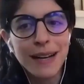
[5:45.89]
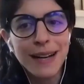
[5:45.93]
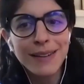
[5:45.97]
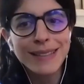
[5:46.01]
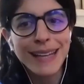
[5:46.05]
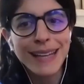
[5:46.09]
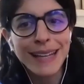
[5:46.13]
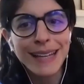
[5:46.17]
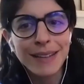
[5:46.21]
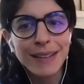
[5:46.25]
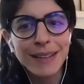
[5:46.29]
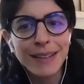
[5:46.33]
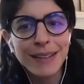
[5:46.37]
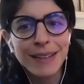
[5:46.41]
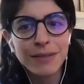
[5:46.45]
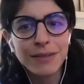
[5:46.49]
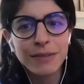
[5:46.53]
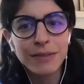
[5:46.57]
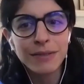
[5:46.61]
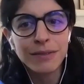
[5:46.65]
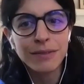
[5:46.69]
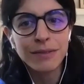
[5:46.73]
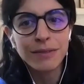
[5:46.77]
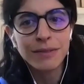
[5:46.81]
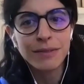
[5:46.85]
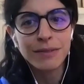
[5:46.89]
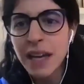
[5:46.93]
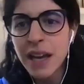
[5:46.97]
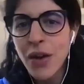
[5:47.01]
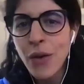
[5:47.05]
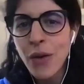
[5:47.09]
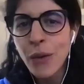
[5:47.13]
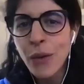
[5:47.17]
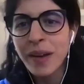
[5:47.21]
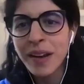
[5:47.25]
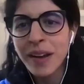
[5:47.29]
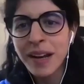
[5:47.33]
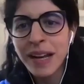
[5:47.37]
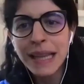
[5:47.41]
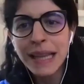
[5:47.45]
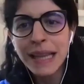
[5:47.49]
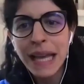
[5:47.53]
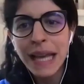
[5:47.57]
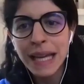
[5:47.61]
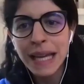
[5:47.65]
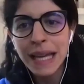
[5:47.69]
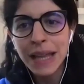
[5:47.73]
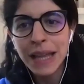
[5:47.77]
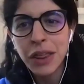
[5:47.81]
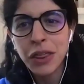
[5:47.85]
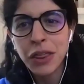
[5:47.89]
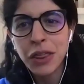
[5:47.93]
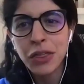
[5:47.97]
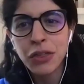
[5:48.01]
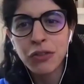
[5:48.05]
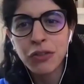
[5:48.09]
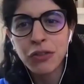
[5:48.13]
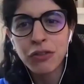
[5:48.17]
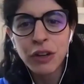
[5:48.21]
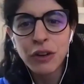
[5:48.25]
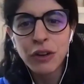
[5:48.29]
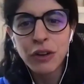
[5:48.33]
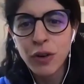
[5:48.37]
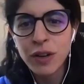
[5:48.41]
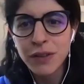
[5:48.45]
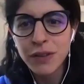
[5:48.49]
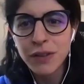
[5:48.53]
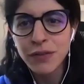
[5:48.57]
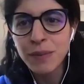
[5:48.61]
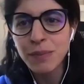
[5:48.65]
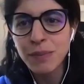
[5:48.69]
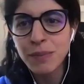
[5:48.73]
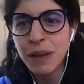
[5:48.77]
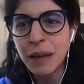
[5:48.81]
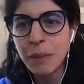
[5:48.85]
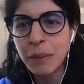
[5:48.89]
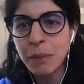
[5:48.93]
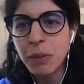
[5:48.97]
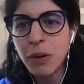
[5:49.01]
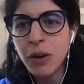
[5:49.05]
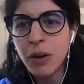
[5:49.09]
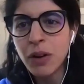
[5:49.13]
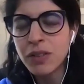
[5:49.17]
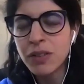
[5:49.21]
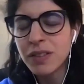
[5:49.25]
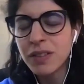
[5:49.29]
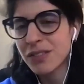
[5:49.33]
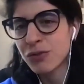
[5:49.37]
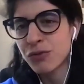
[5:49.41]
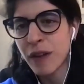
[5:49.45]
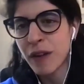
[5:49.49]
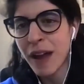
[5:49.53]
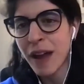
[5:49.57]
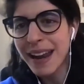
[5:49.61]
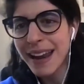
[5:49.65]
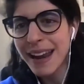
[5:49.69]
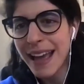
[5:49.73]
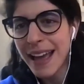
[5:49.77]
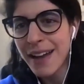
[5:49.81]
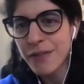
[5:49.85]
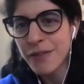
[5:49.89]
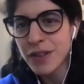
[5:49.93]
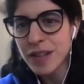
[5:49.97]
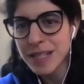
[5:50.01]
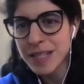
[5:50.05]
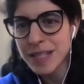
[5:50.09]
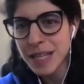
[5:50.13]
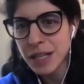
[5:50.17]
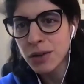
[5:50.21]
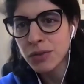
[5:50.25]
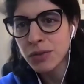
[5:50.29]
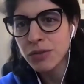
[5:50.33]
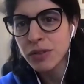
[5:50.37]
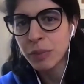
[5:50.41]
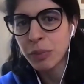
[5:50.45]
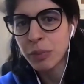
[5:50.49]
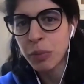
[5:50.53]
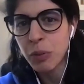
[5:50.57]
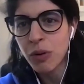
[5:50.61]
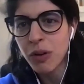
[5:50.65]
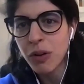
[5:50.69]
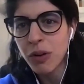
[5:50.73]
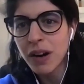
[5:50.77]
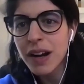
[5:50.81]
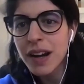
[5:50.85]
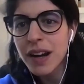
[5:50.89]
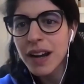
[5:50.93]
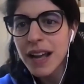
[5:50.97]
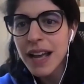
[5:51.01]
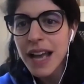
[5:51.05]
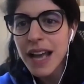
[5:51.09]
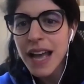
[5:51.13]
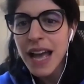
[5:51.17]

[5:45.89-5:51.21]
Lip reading: And I was like, really? We need like 3 or 4 different people to vet every single report?